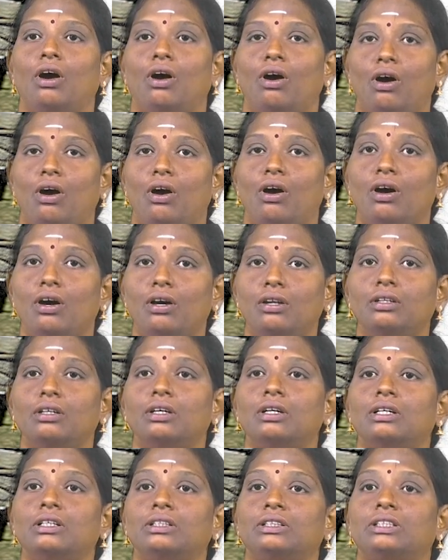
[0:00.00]
or
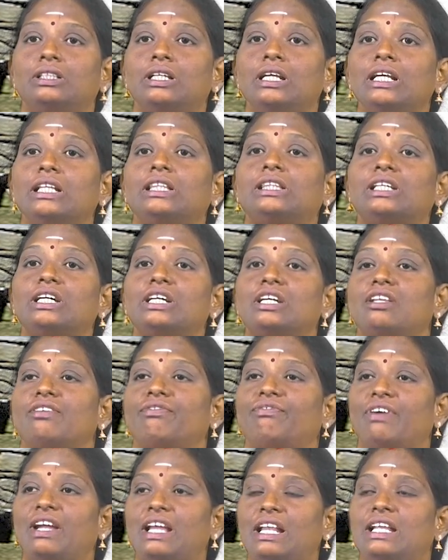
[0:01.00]

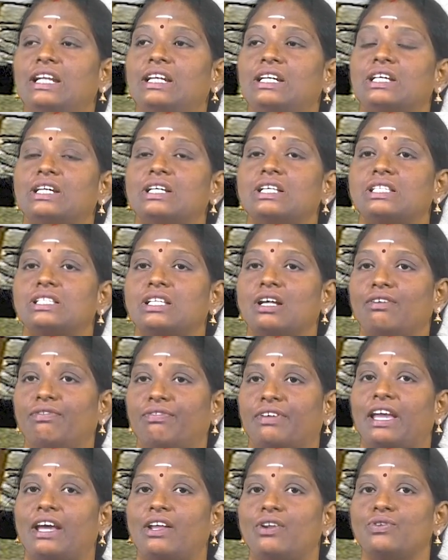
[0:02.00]
335 liters of
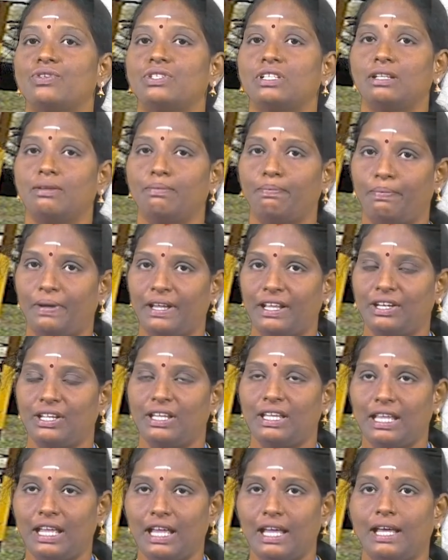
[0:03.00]
kerosene per
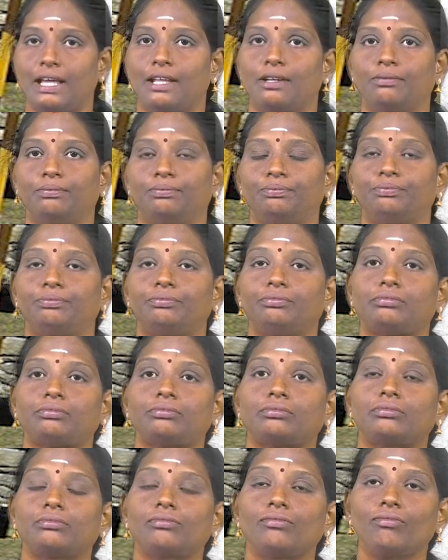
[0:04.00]
year.
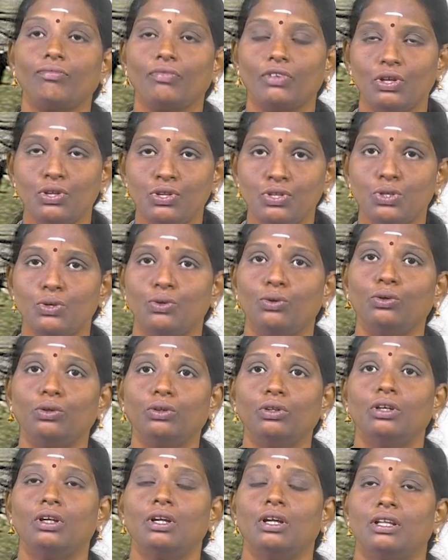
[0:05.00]

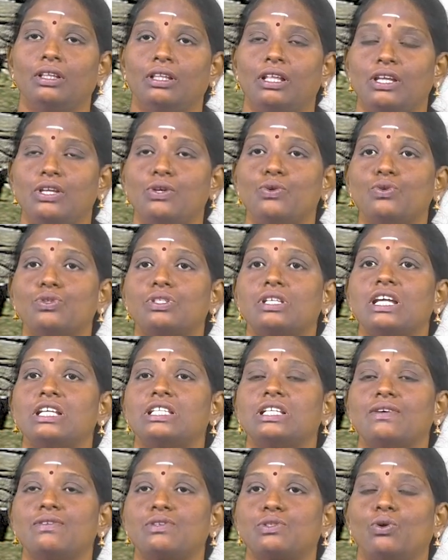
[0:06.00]
So, the
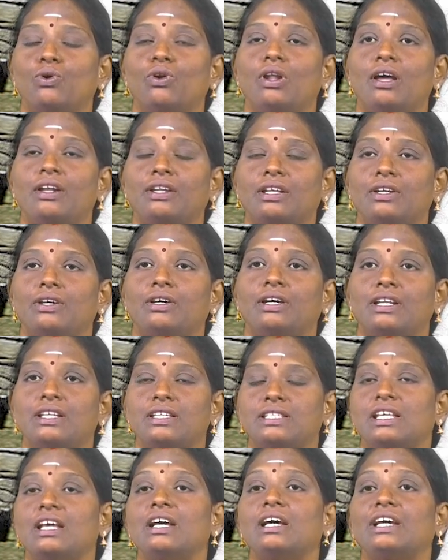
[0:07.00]
usage of solar cooker
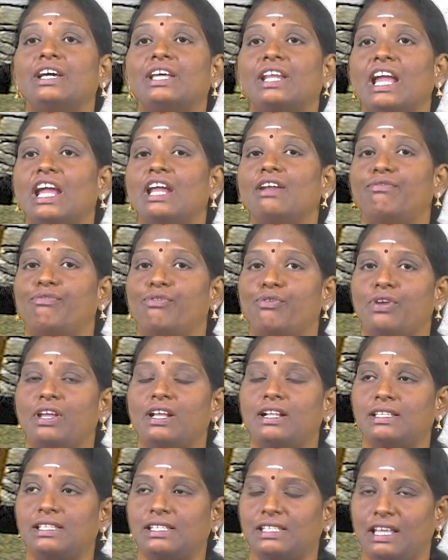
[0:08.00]
is a great
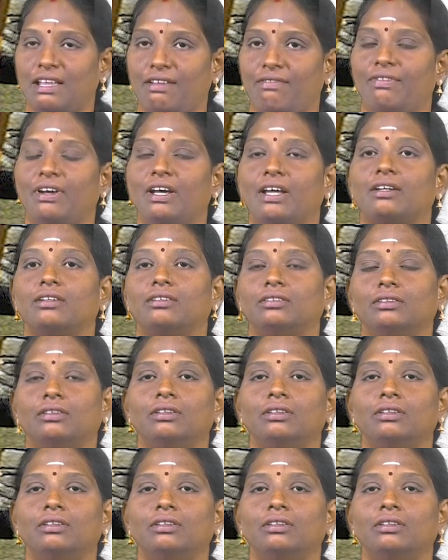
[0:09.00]
fuel saver.